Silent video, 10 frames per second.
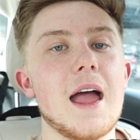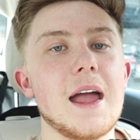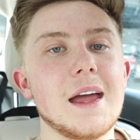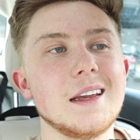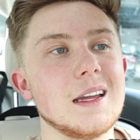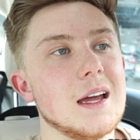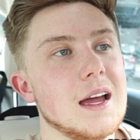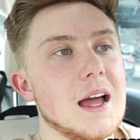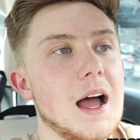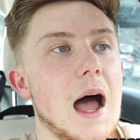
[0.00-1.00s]
and
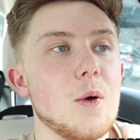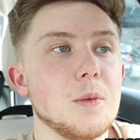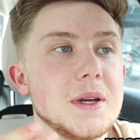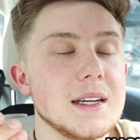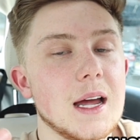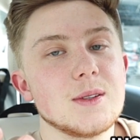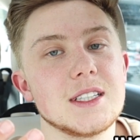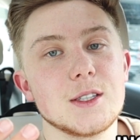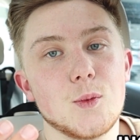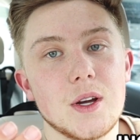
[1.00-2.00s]
I will be announcing the